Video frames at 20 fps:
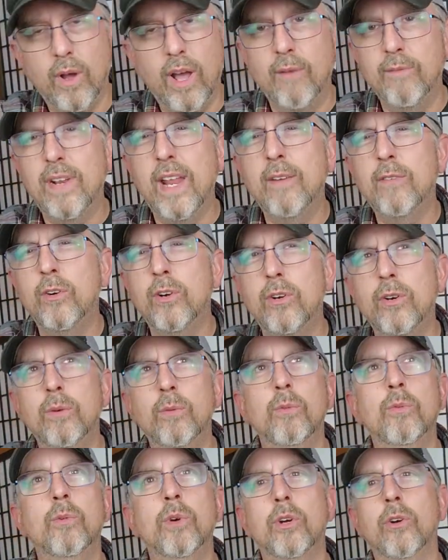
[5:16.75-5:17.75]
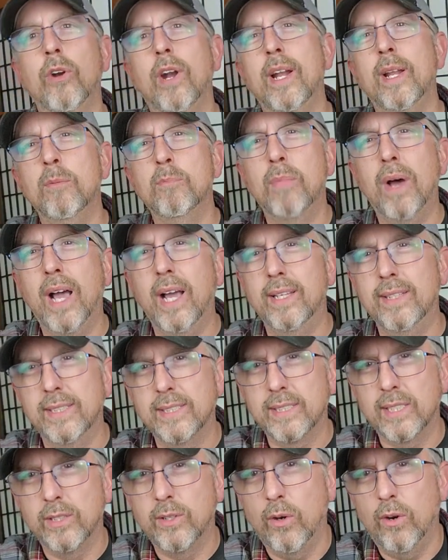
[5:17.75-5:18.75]
I've never regretted buying this
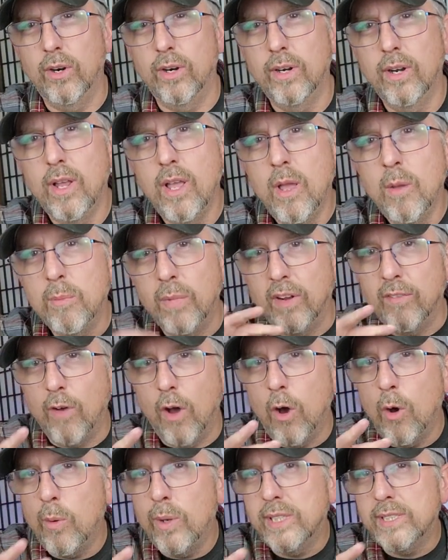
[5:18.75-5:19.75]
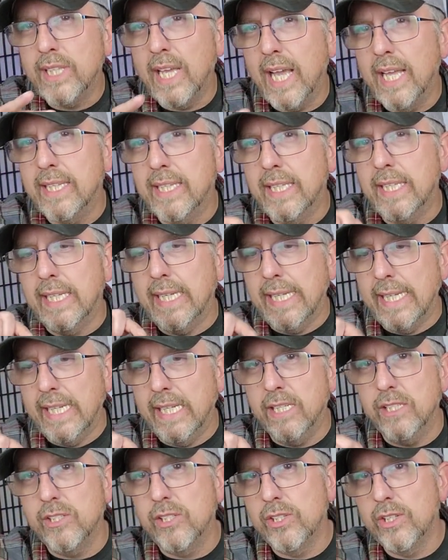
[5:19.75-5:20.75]
guitar, but I've always had the
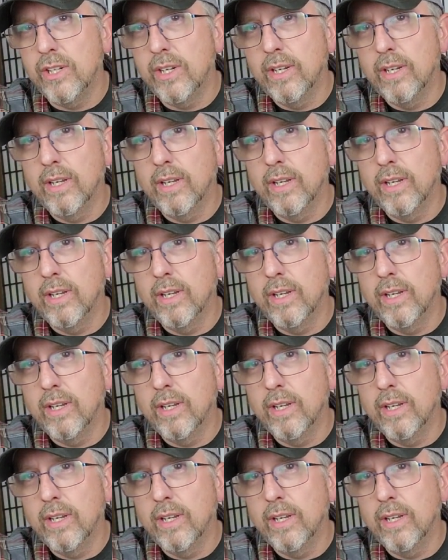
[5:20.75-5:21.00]
itch.